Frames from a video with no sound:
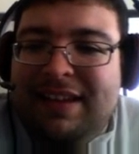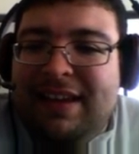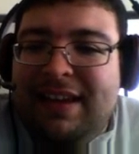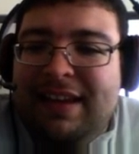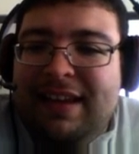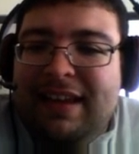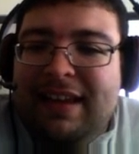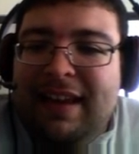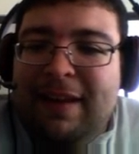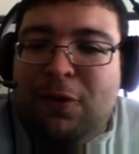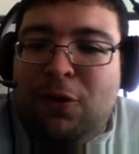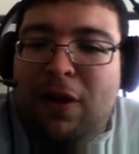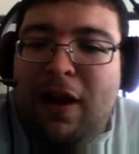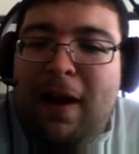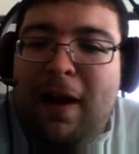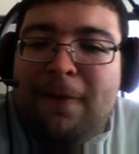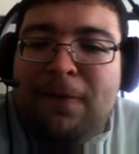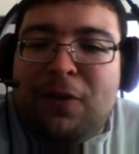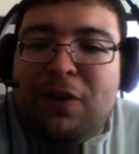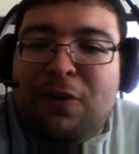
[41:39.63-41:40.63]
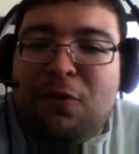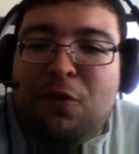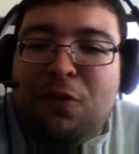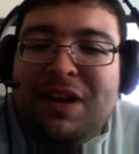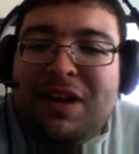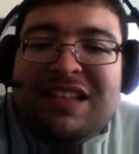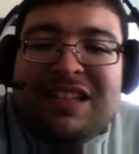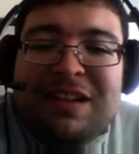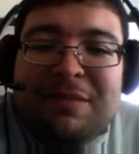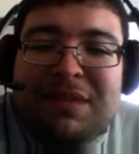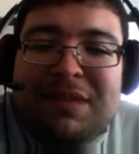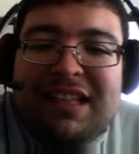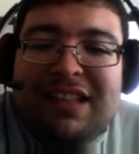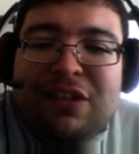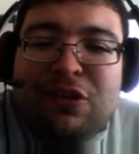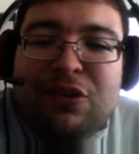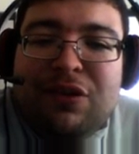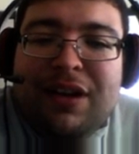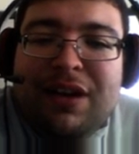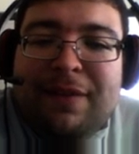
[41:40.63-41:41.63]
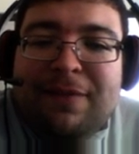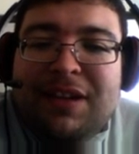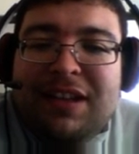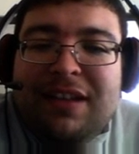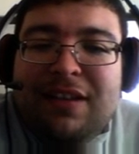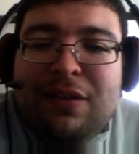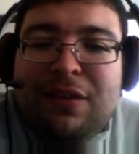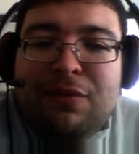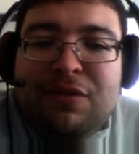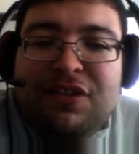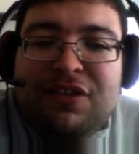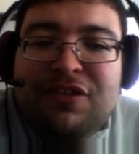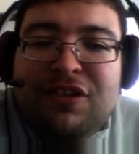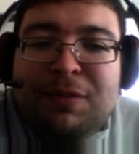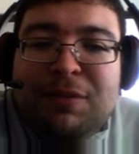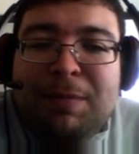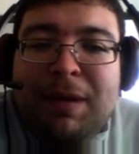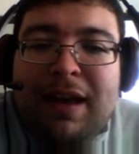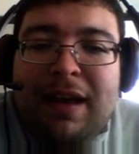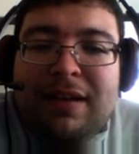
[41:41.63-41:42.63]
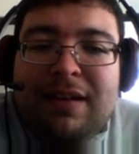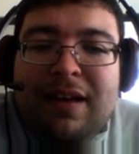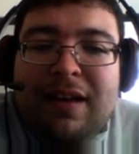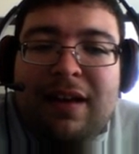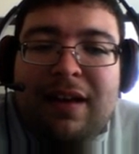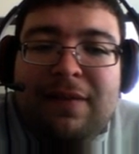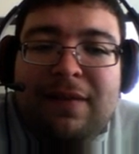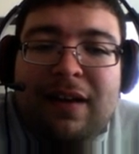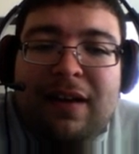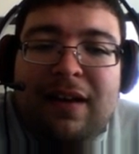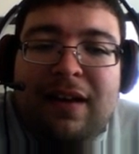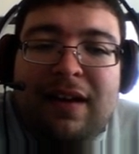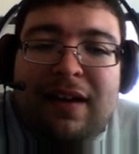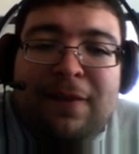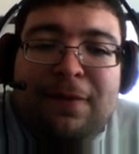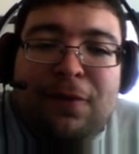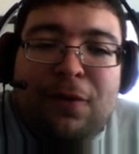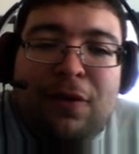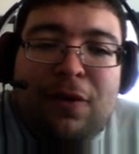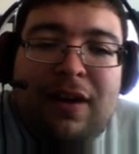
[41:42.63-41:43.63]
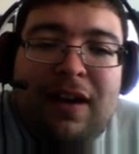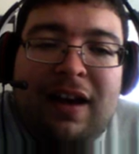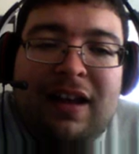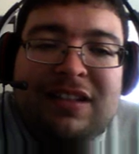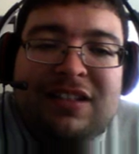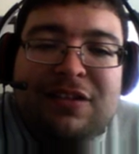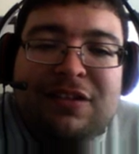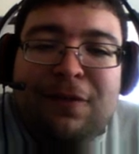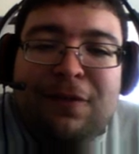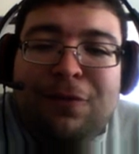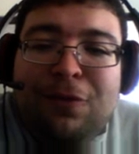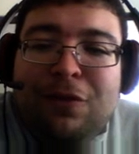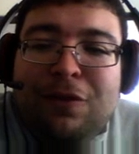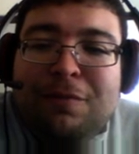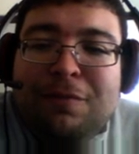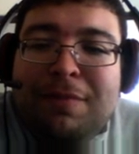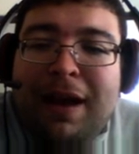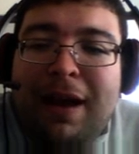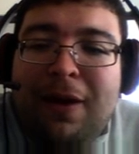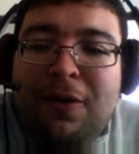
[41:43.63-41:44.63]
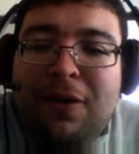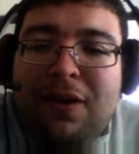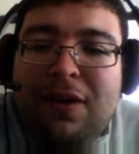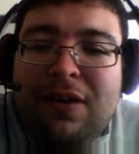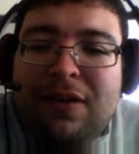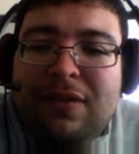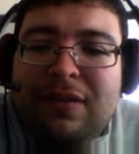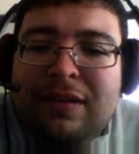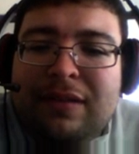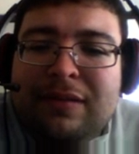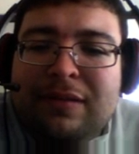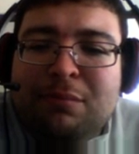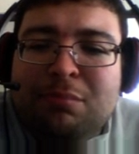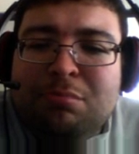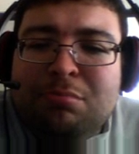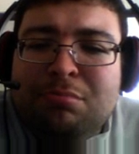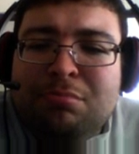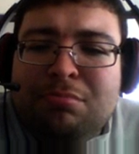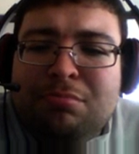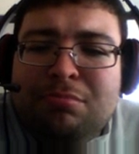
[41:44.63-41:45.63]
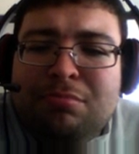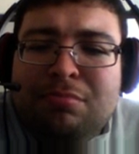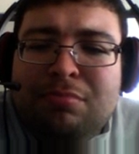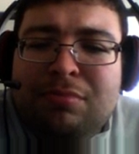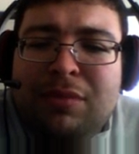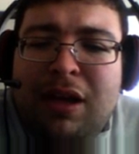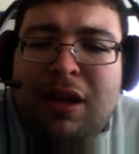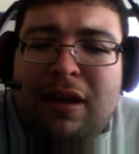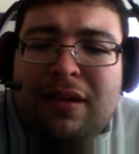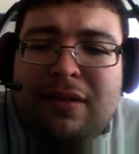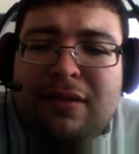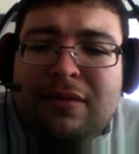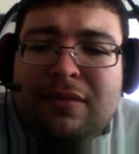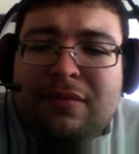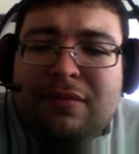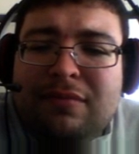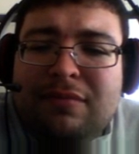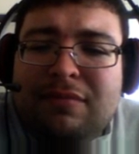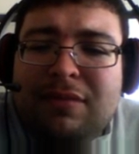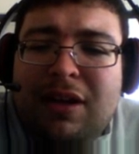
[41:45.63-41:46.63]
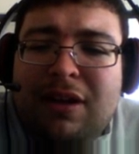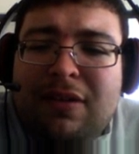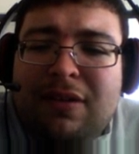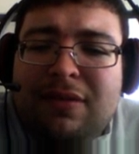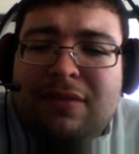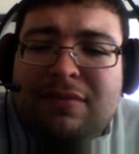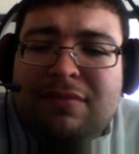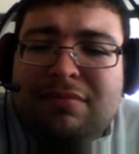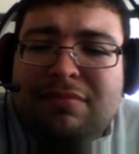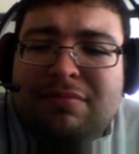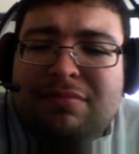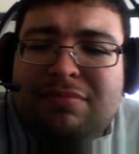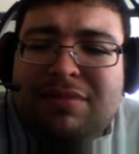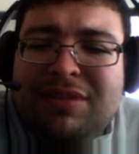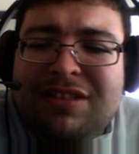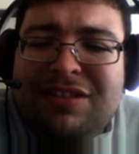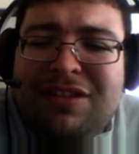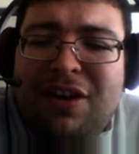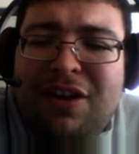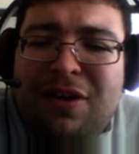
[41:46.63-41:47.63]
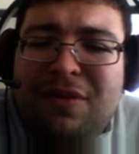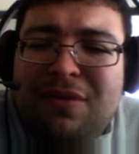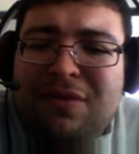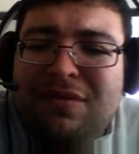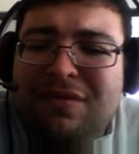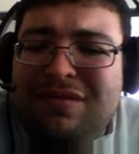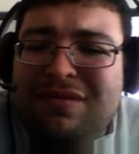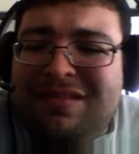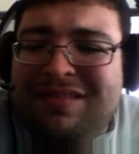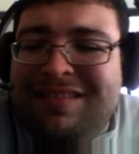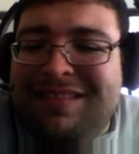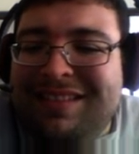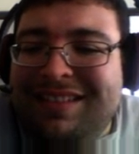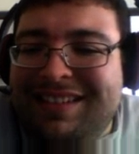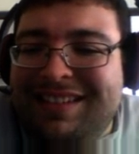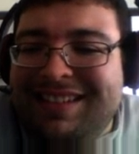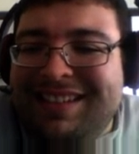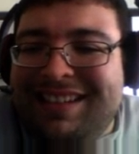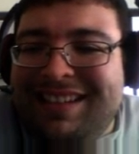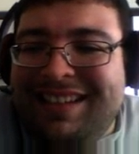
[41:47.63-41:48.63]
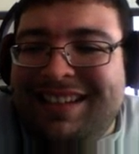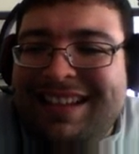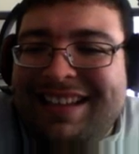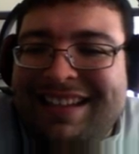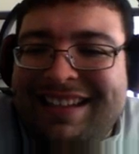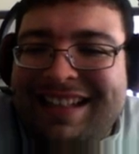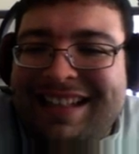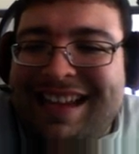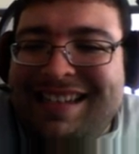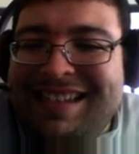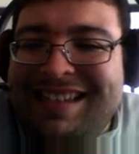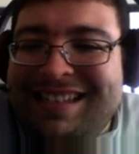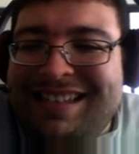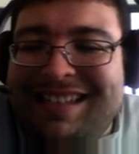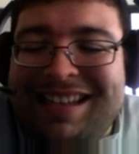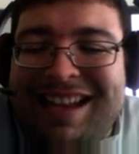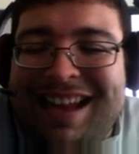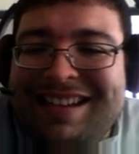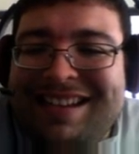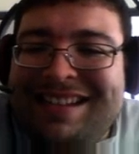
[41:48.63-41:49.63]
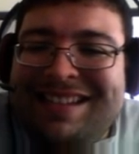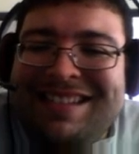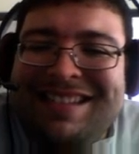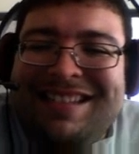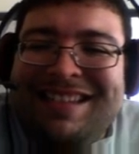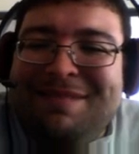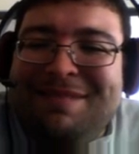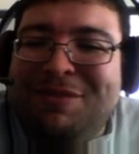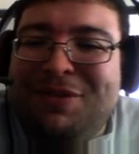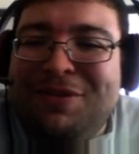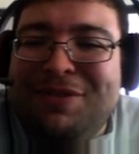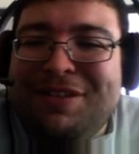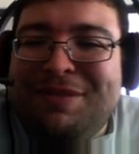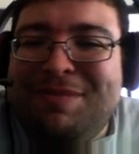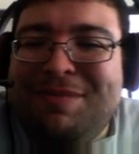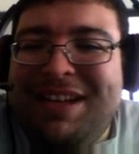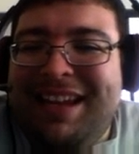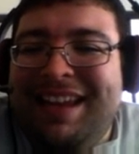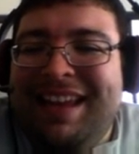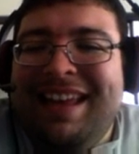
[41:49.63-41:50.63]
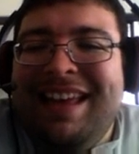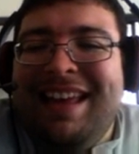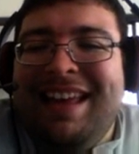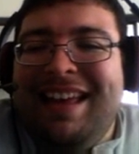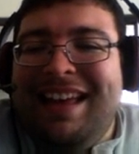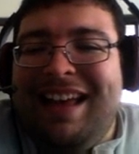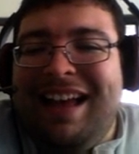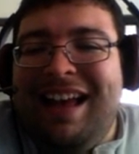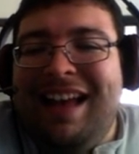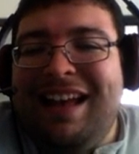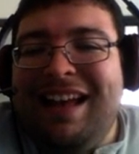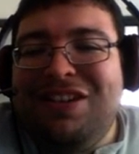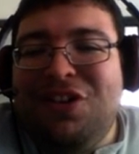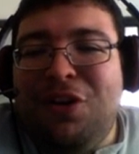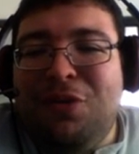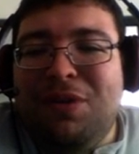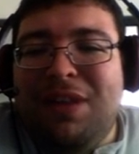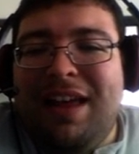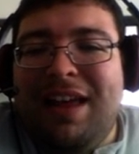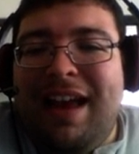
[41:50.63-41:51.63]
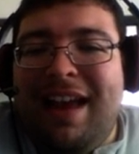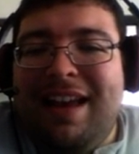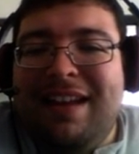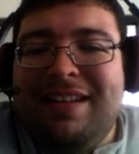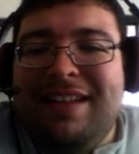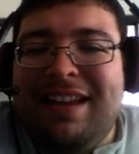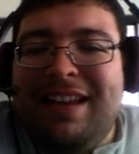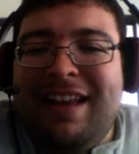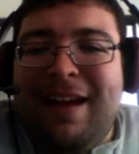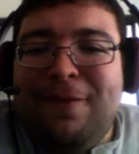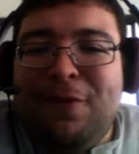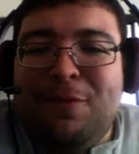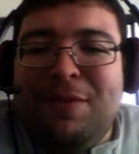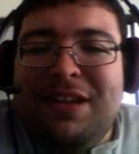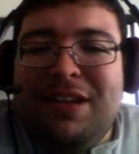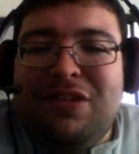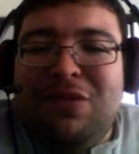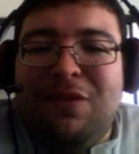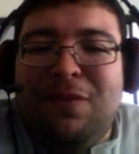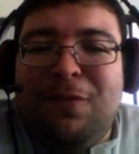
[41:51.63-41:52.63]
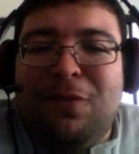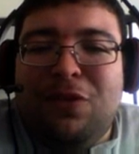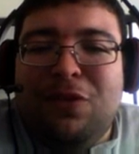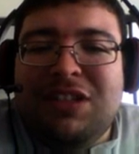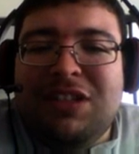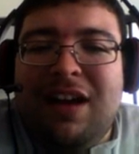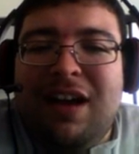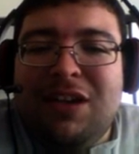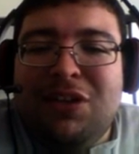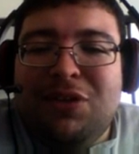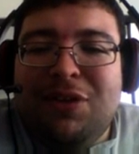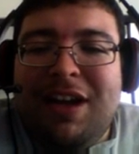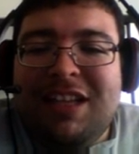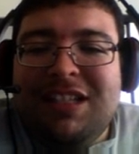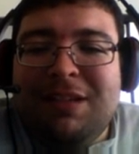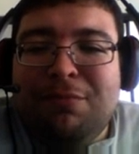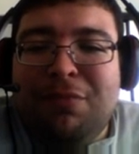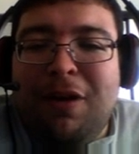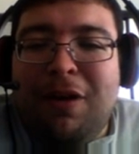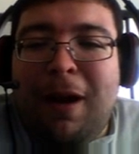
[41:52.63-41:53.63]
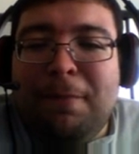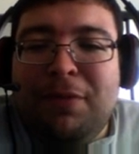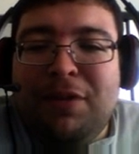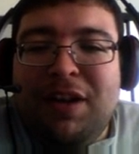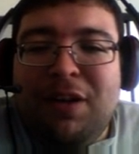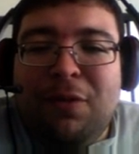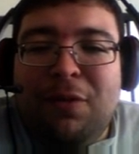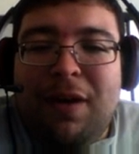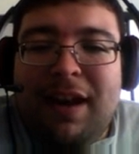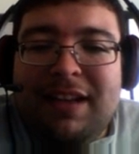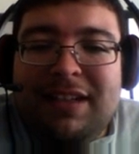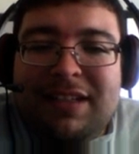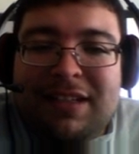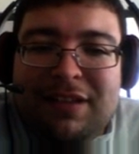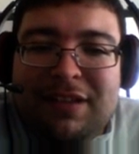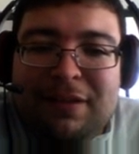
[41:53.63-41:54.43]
If you were offered a reasonably lucrative deal, would you spy on for a hostile foreign power? No. It's no. That doesn't seem cool to me. Do you rely on the government to enforce contracts and property rights?